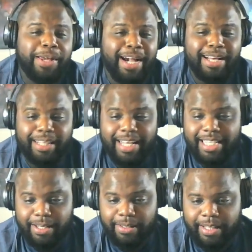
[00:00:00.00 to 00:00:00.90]
it kind of
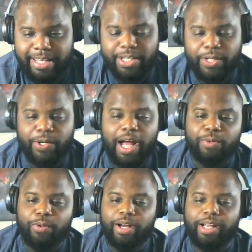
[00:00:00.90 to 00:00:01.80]
lays, lays the
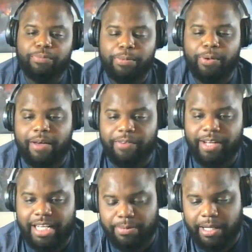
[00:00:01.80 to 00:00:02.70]
groundwork, and people have an
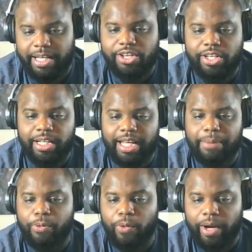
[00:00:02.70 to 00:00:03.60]
expectation at
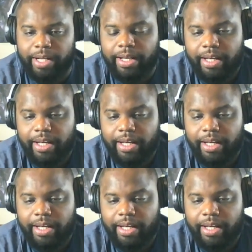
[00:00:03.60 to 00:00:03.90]
that point.